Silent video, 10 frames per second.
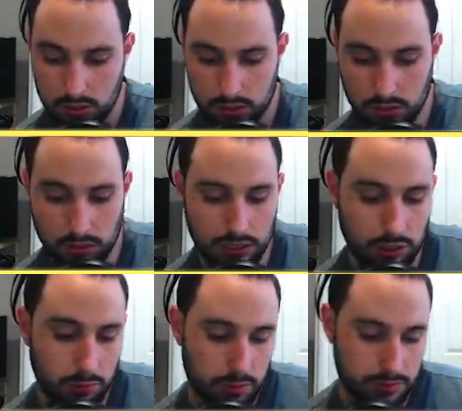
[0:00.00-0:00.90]
So a little
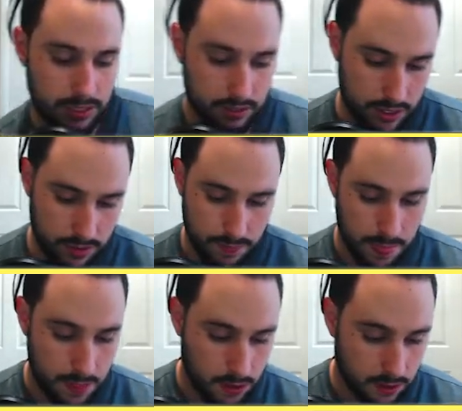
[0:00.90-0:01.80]
bit upsetting there,
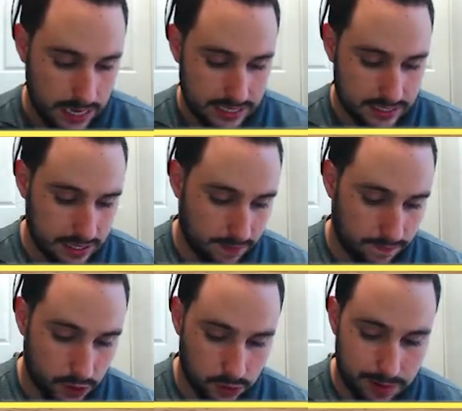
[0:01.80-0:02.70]
as the
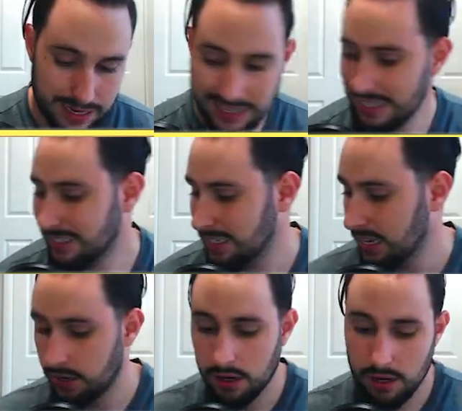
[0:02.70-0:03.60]
first pack is
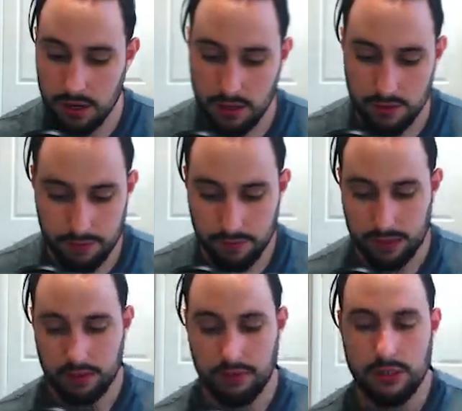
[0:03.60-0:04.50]
down, like the
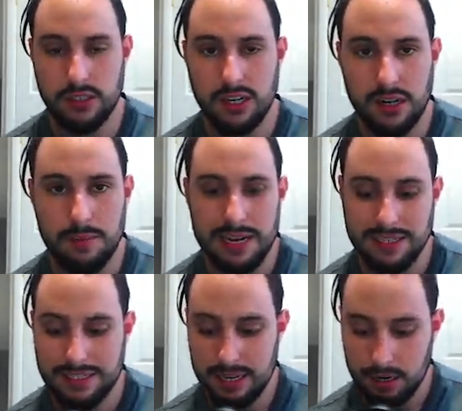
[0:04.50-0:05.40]
first starter pack is
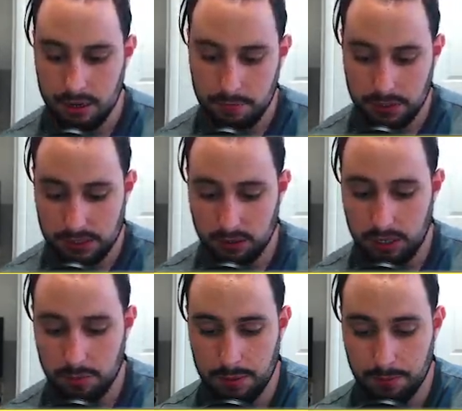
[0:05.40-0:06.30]
down. But still, that
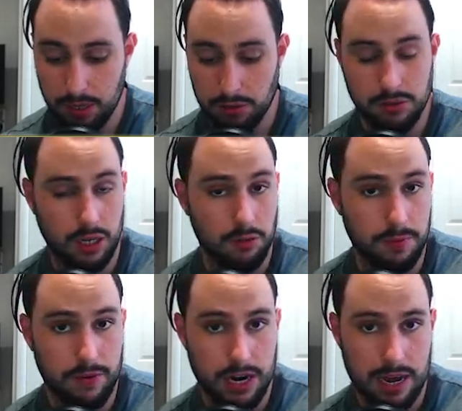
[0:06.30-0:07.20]
would be I'd be
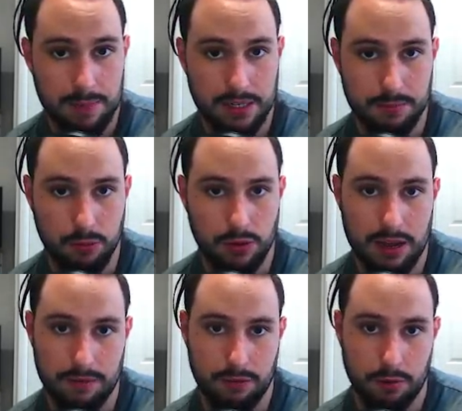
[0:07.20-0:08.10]
very happy to pull that
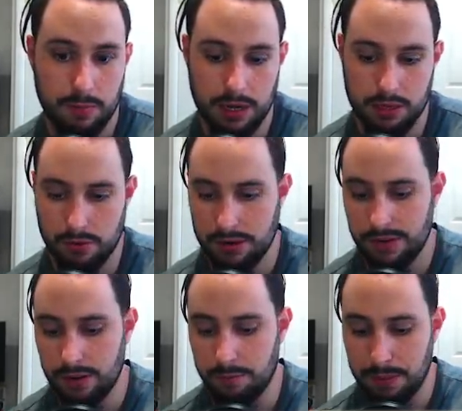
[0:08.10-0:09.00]
from my three
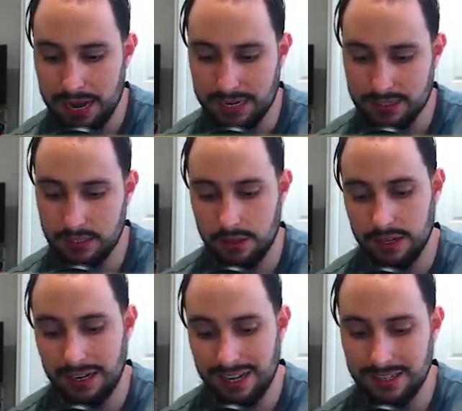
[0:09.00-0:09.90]
random packs
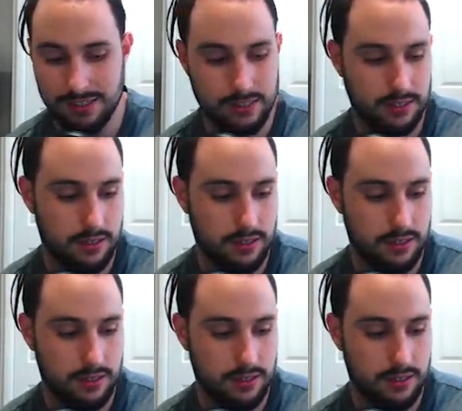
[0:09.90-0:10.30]
nonetheless.